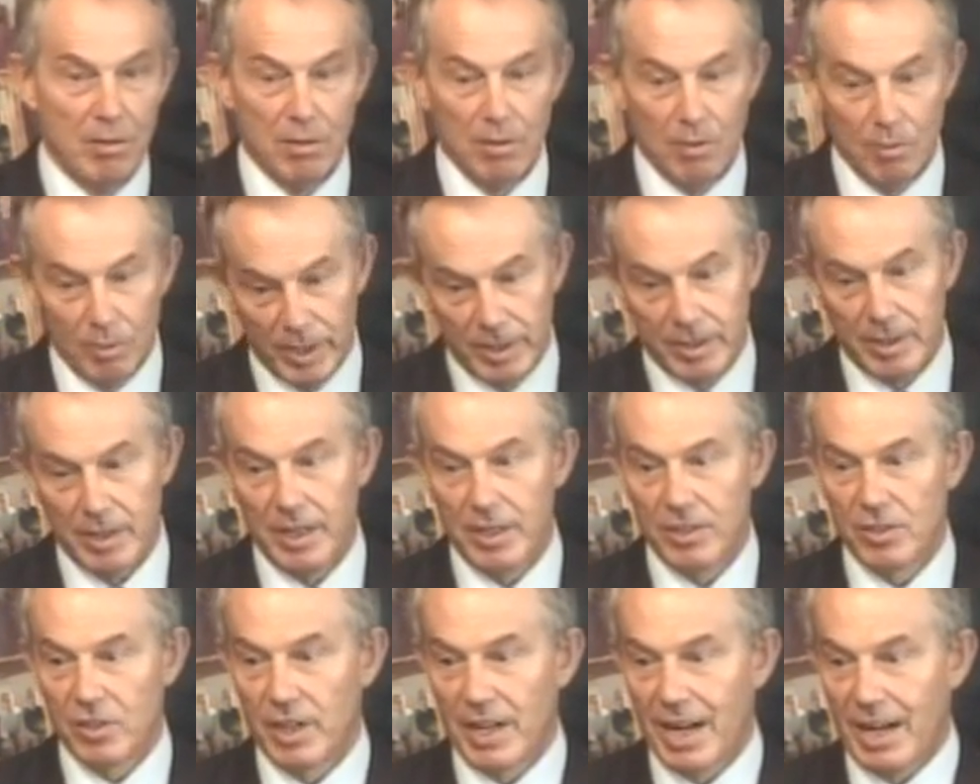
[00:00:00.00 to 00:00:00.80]
with
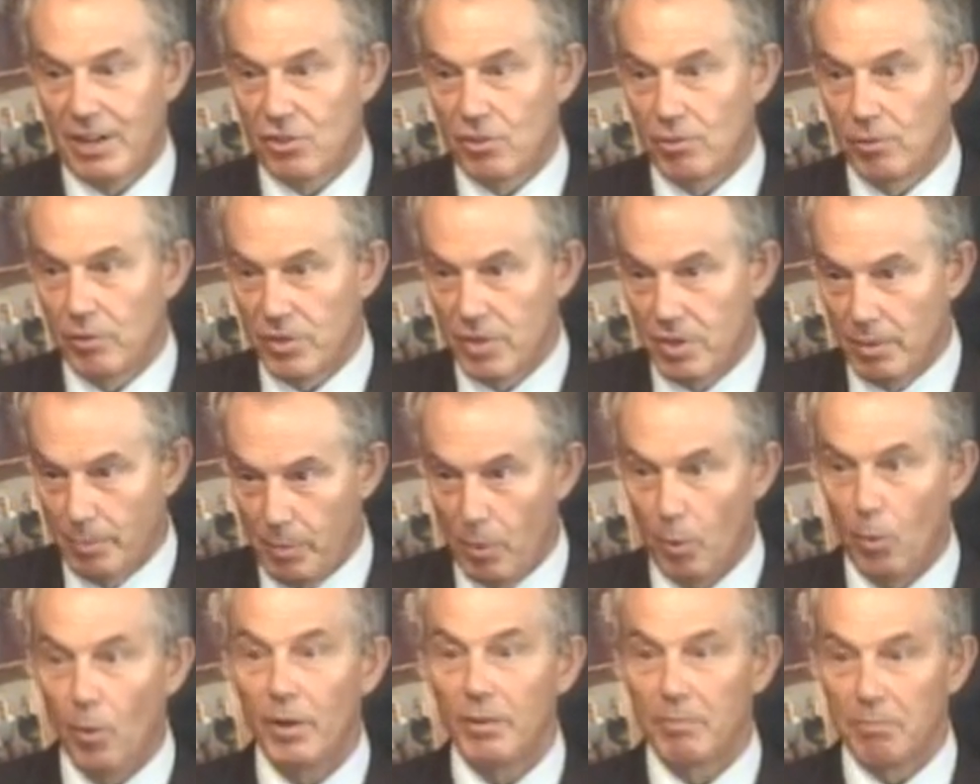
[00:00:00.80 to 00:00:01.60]
international
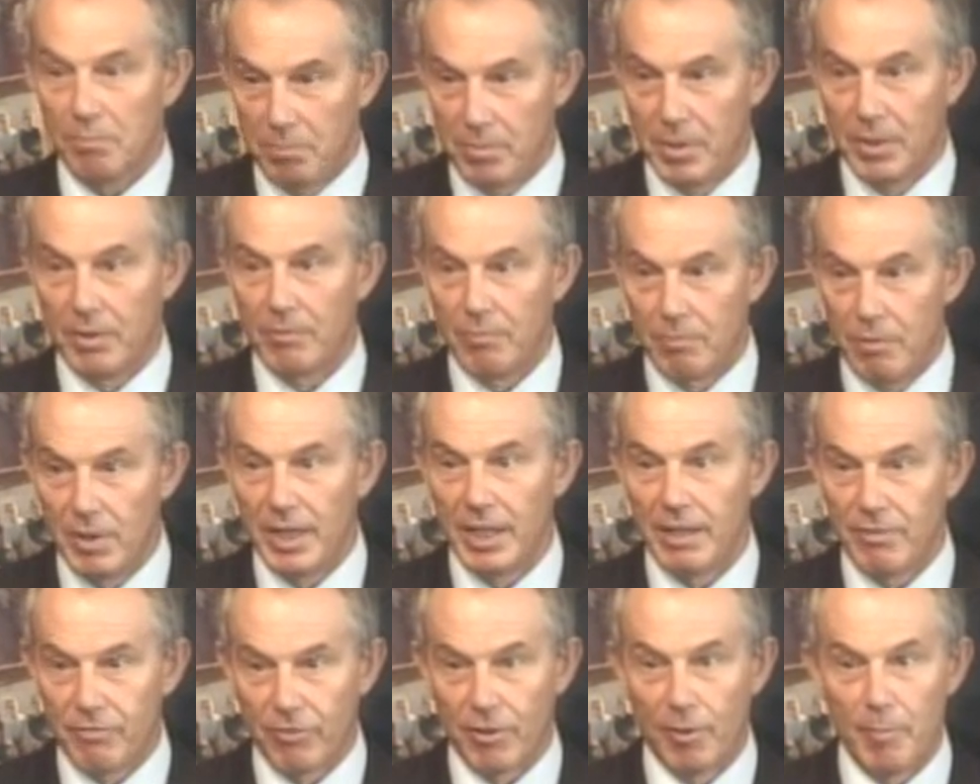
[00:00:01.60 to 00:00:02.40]
support, but
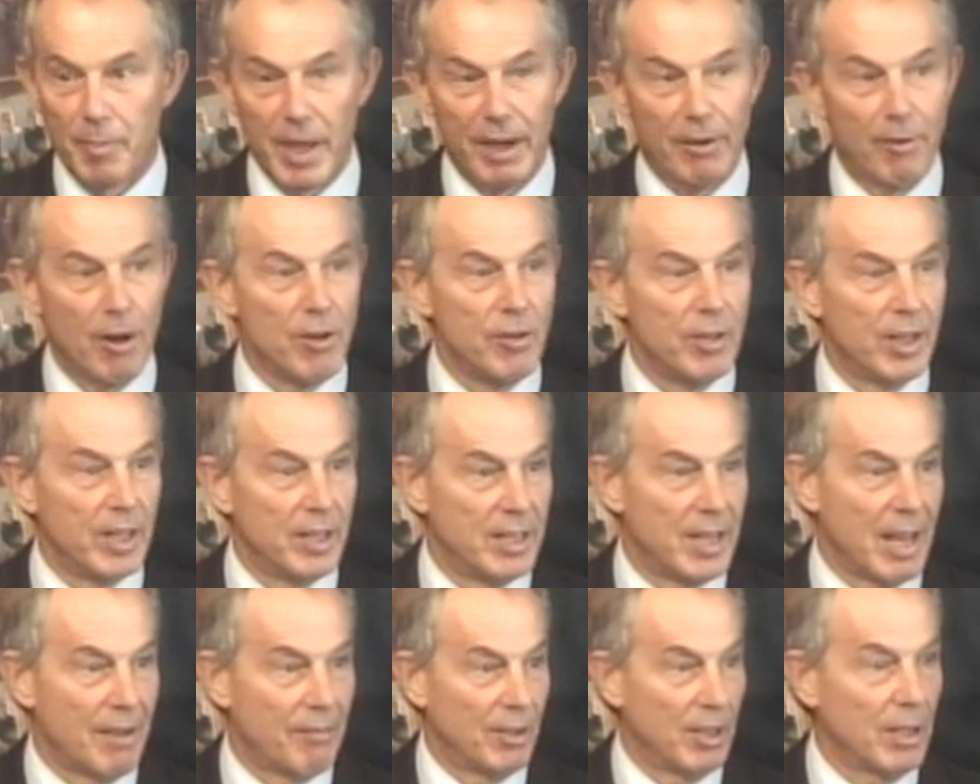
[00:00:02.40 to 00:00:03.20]
really from their own
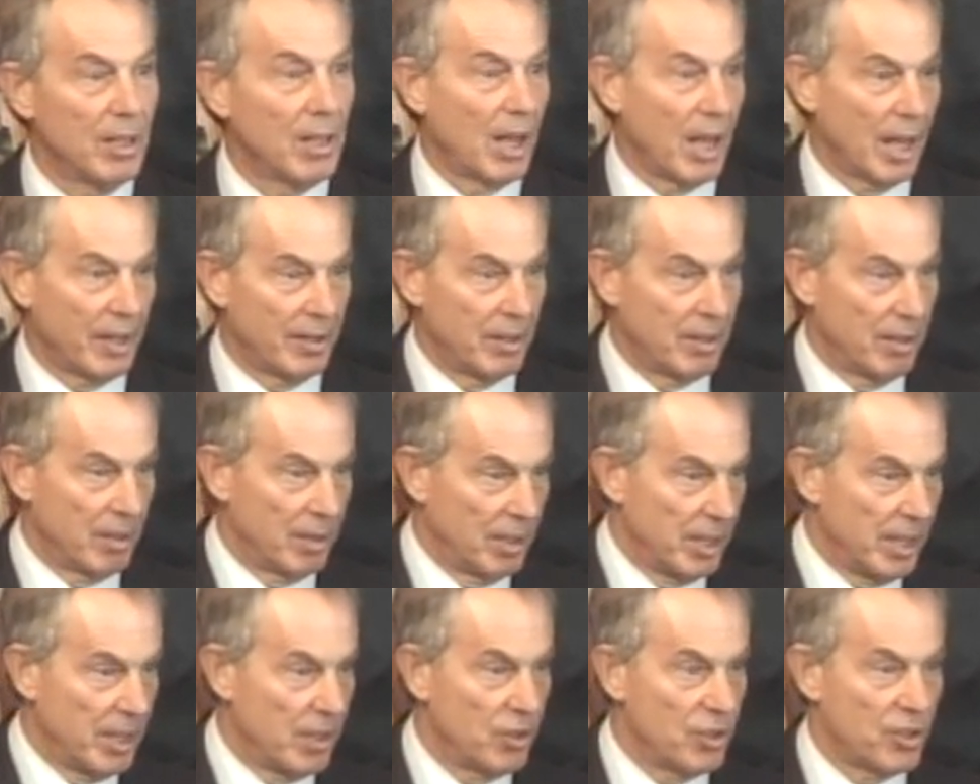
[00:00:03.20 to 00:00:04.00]
endeavor, under the
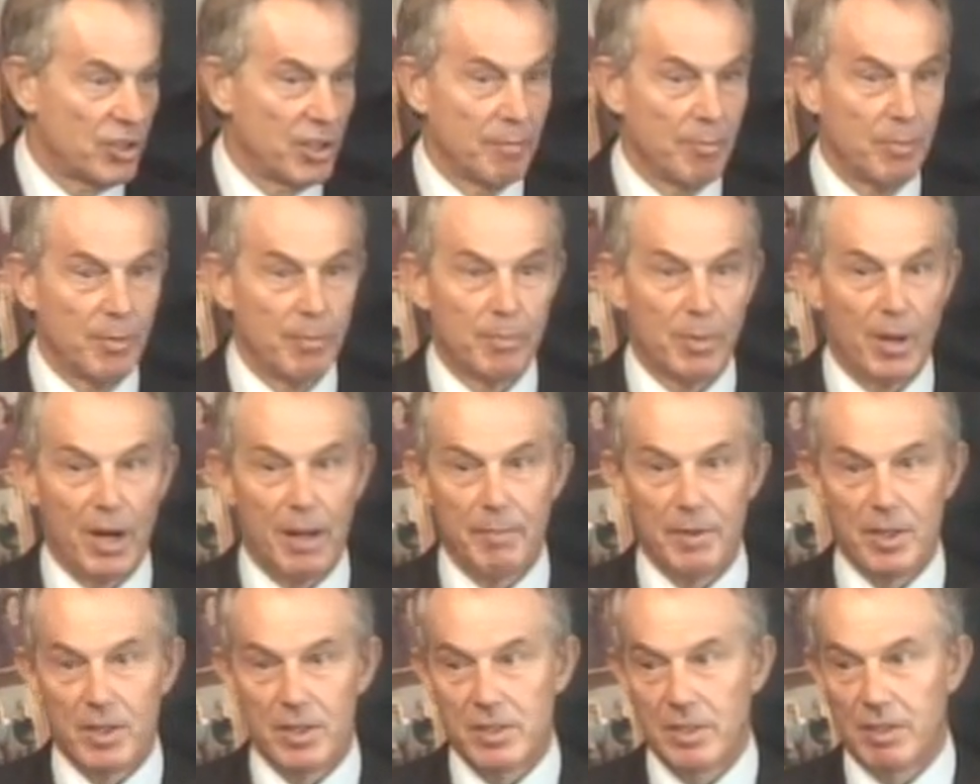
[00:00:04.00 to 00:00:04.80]
leadership of Prime
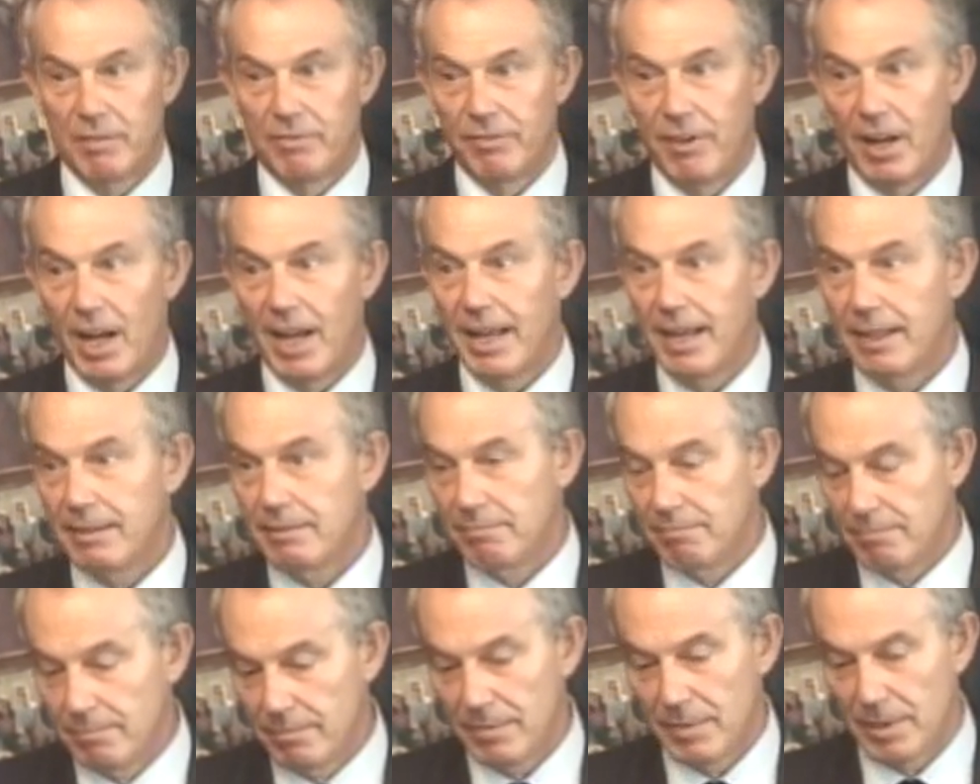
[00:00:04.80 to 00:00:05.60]
Minister Fayyad
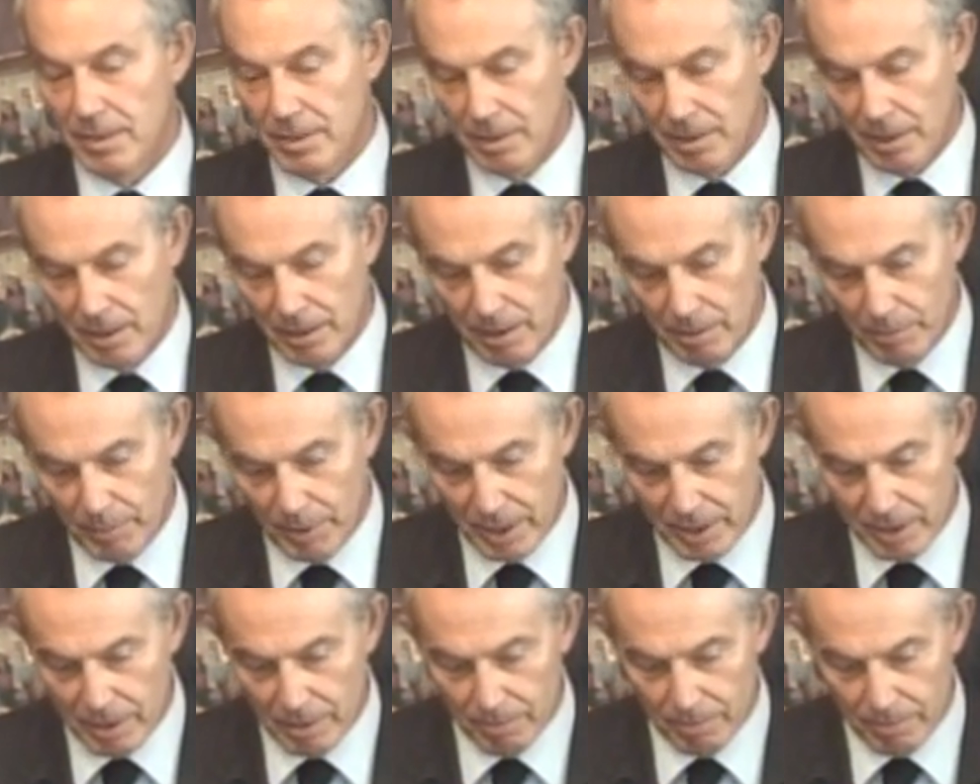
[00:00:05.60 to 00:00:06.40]
and the
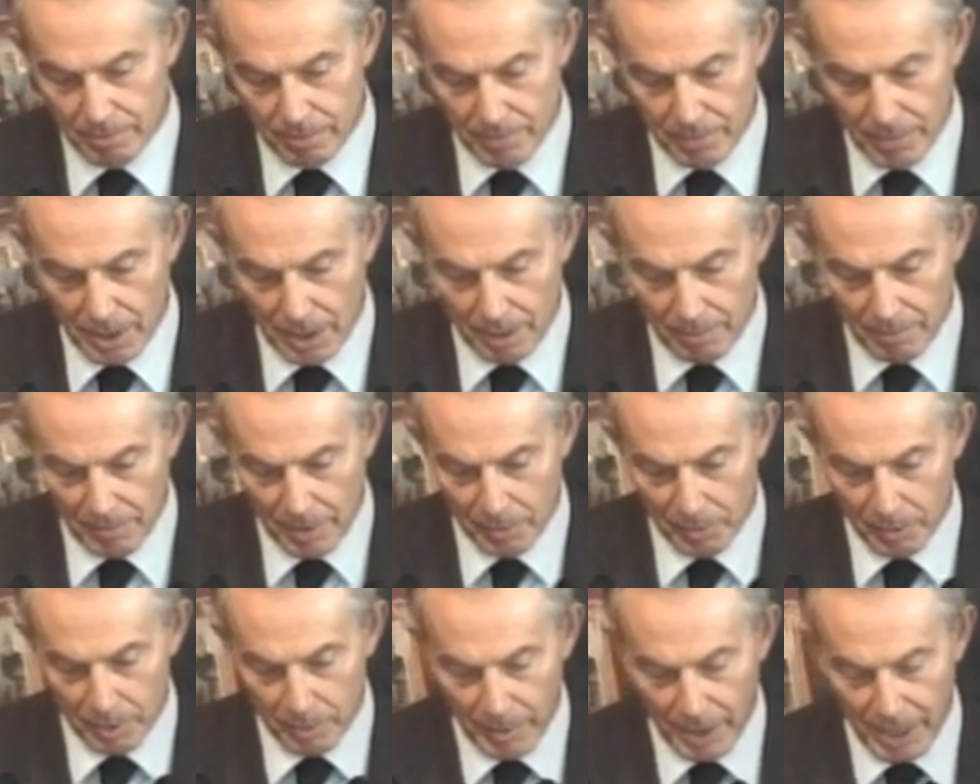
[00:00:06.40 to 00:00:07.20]
President,
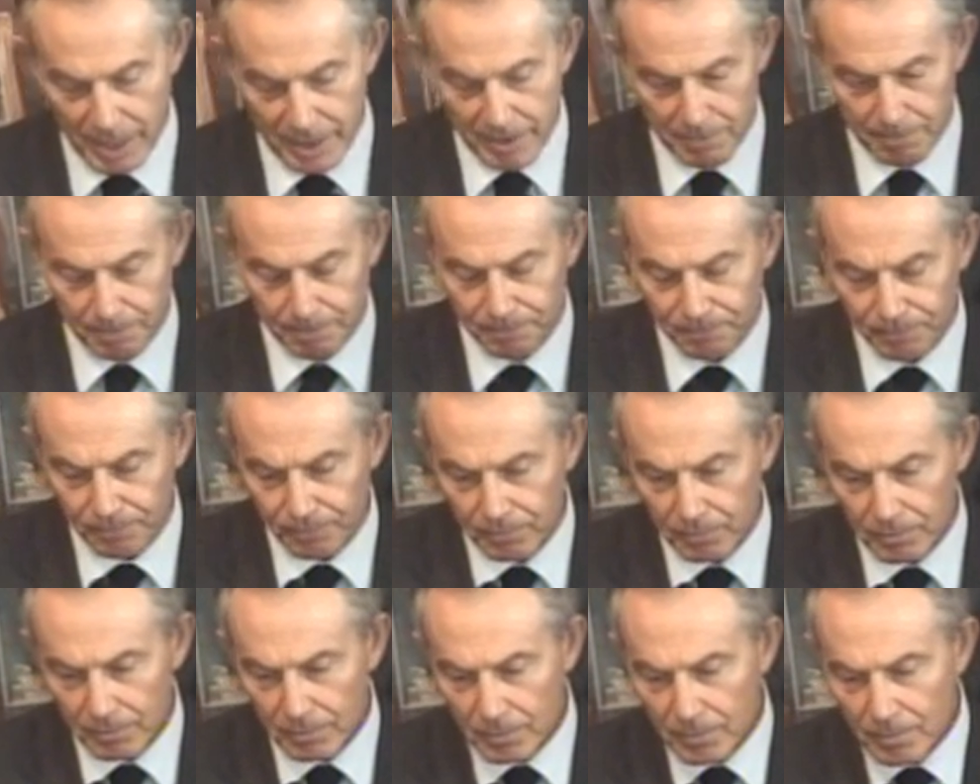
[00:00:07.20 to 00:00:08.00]
Mahmoud Abbas,
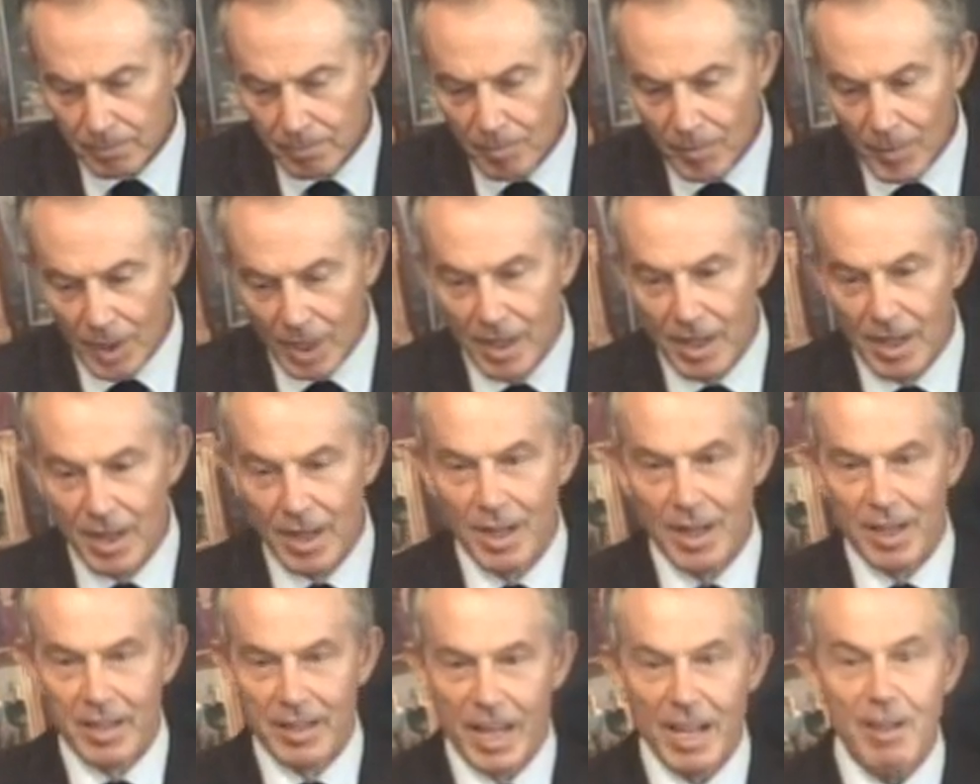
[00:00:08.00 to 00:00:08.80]

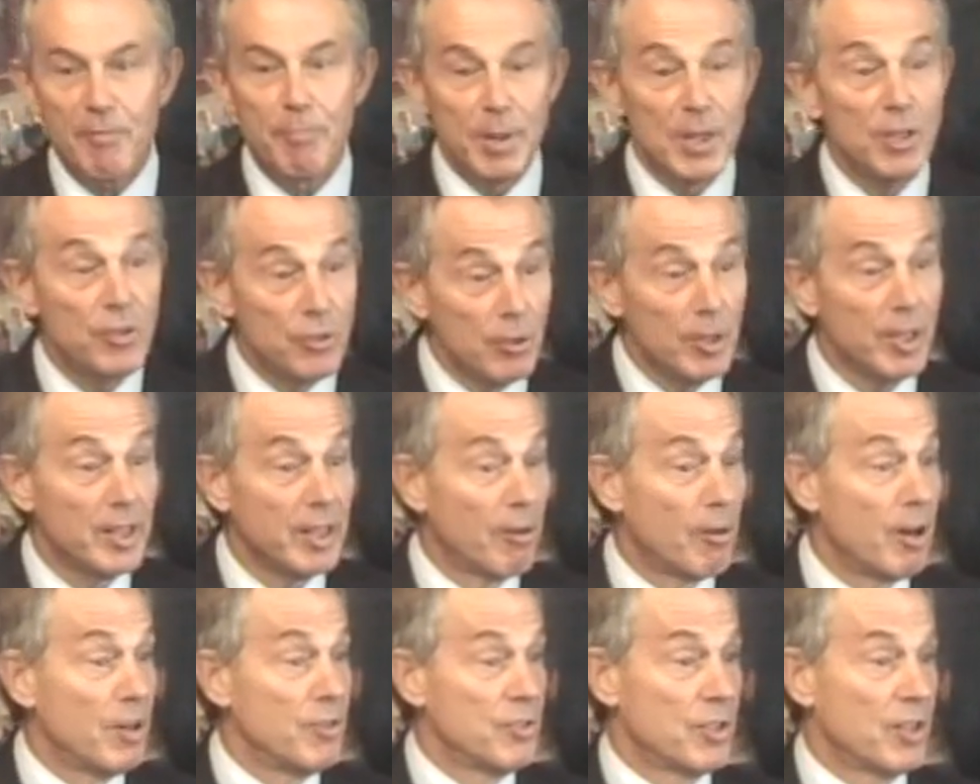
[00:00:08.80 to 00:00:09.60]
they have been doing
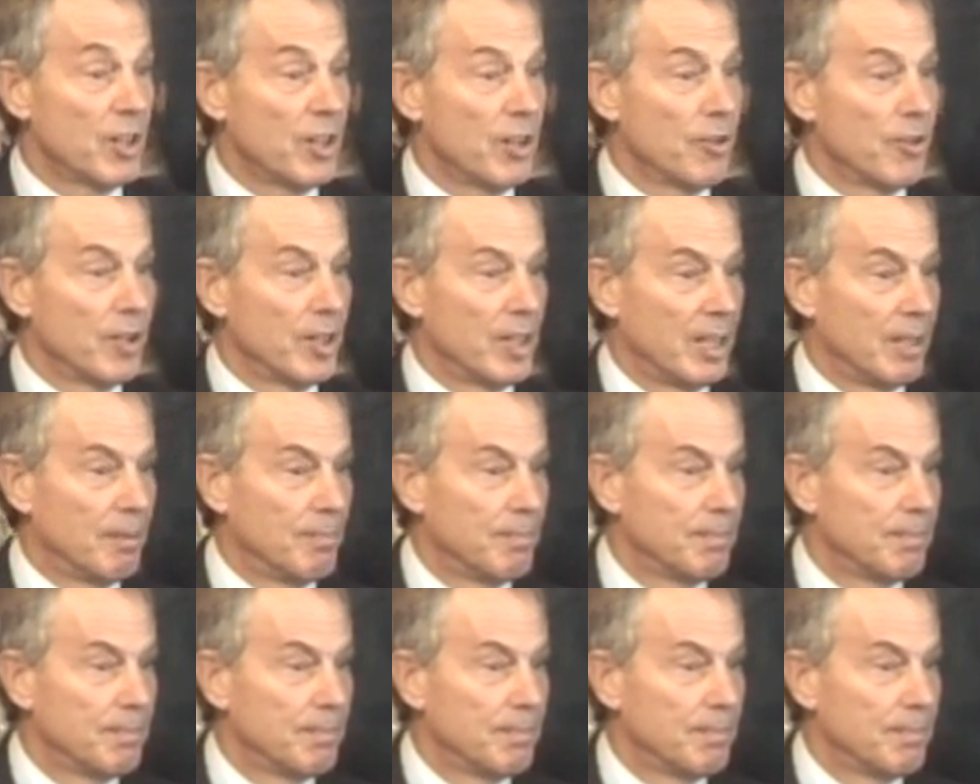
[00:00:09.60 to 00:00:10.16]
their own security.